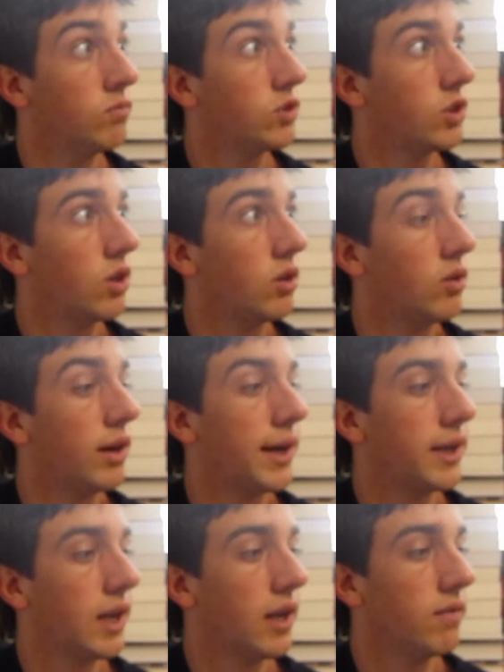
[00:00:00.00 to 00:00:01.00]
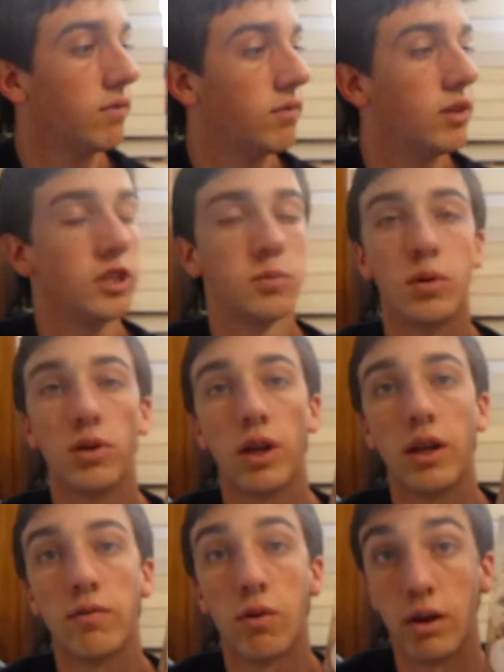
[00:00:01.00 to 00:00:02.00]
So I gave this book
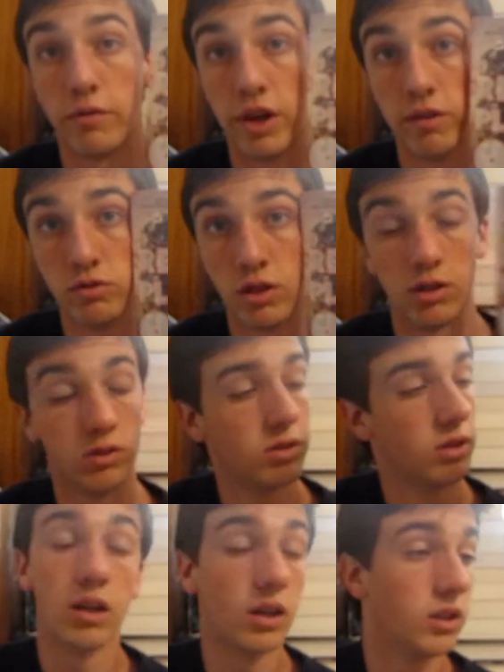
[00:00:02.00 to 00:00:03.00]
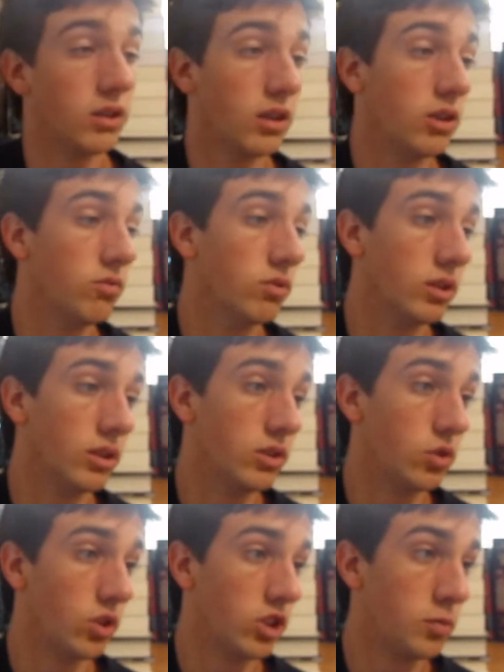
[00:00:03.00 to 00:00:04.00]
a 4 out of 5 stars. I did really
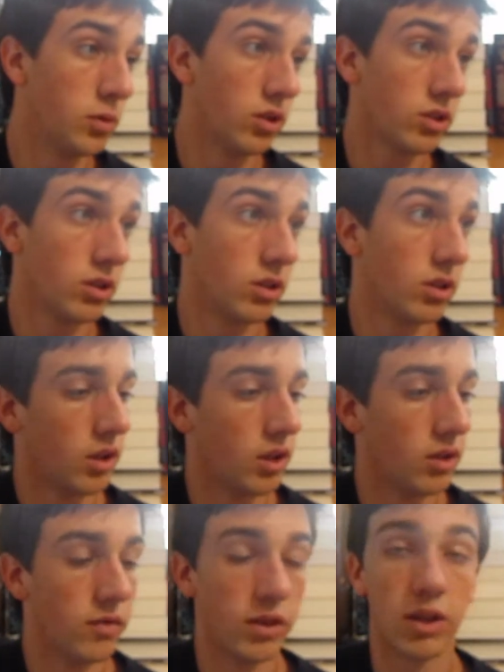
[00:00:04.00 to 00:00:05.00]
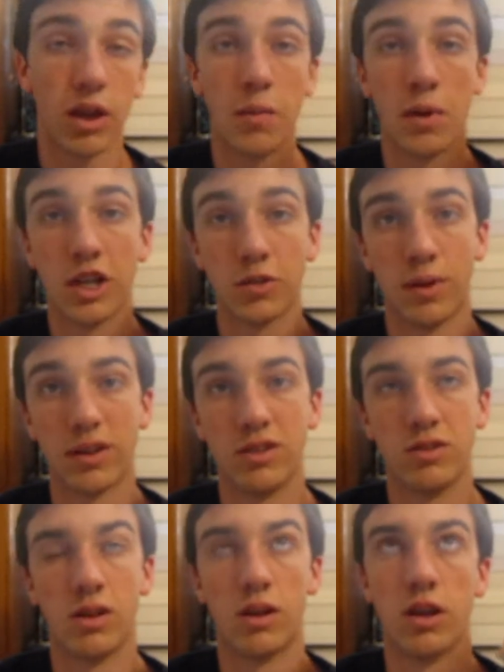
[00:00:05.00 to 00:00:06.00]
enjoy this book. And the video game aspect
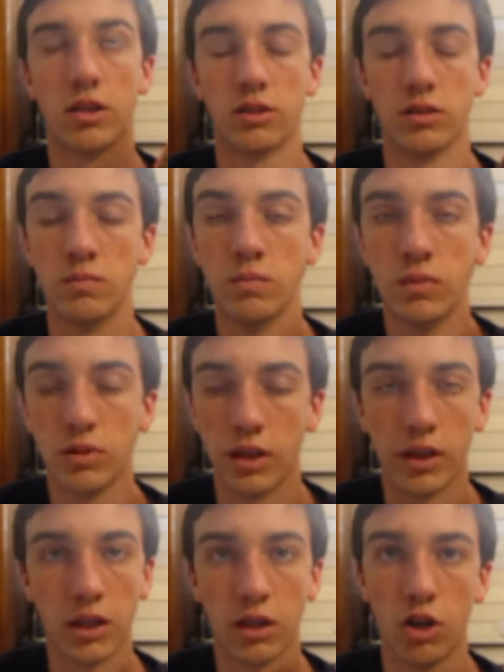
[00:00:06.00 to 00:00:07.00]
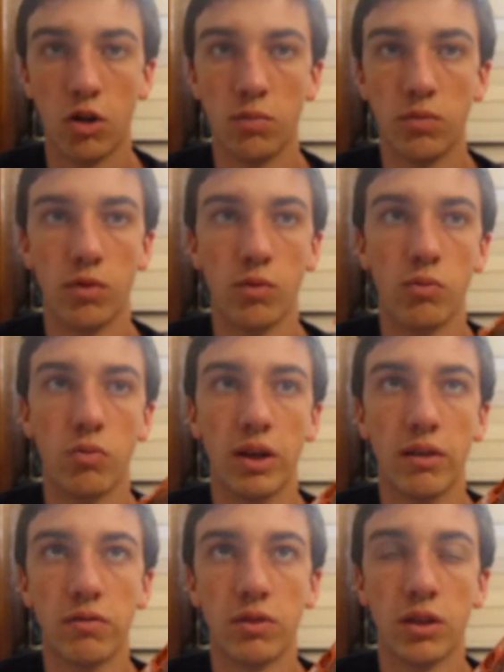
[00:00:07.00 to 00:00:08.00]
is awesome. Like, I hope the
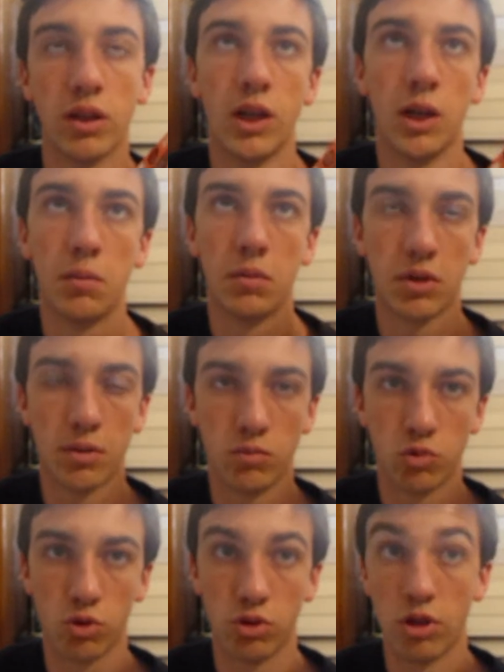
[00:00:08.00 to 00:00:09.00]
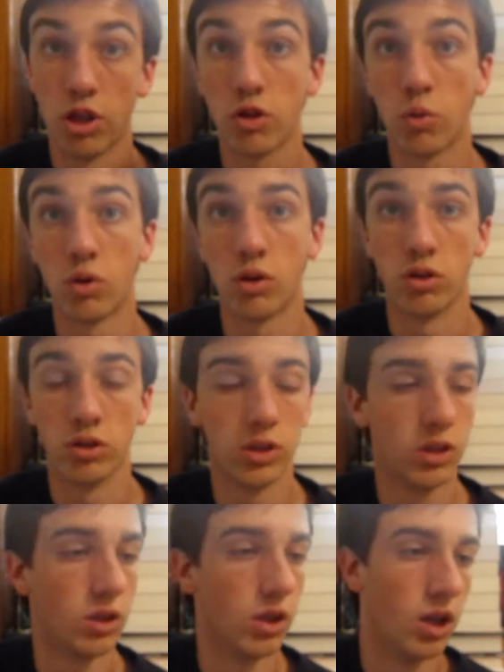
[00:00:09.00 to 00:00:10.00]
Rift becomes real. Not the world,
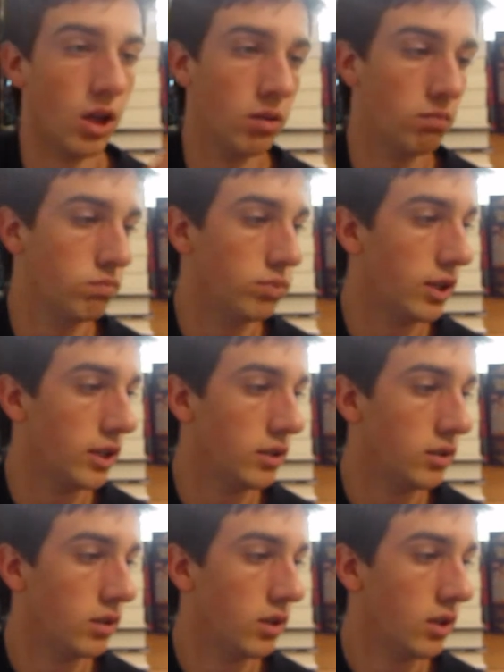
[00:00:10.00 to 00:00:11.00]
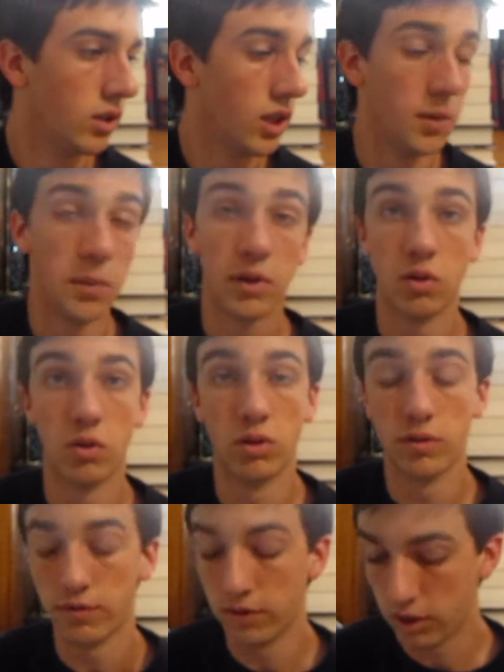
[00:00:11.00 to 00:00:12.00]
but that'd be cool
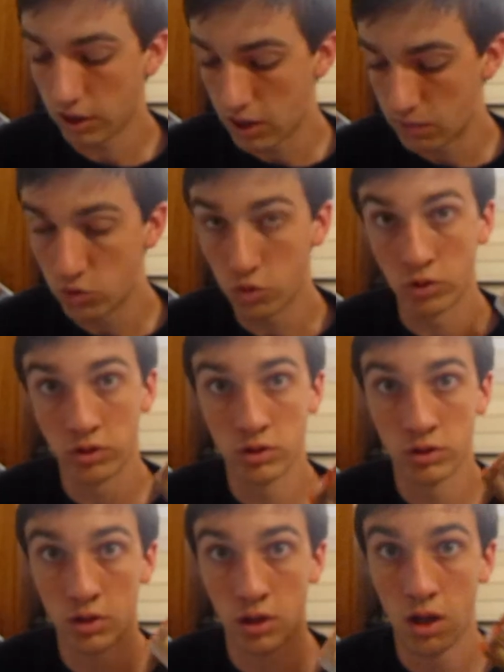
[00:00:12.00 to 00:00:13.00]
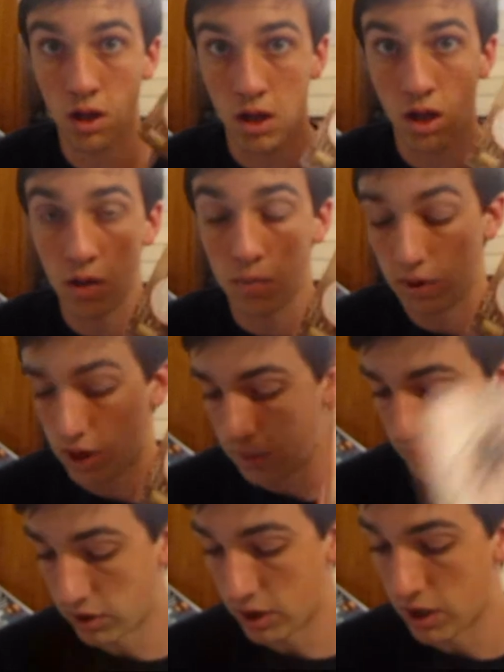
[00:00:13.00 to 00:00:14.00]
if video games once
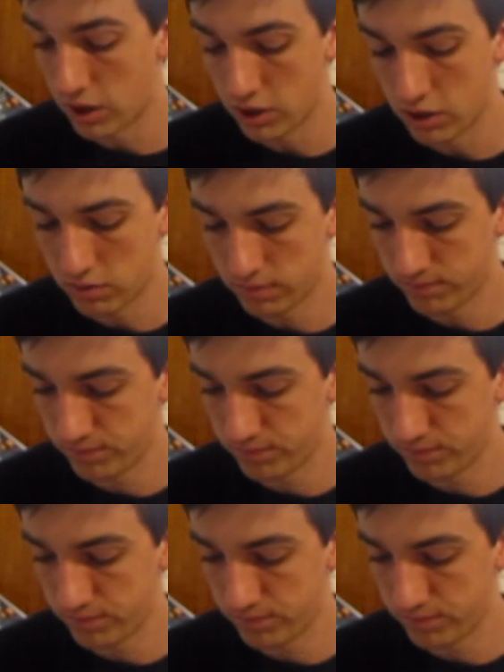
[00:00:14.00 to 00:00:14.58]
became like that, you know?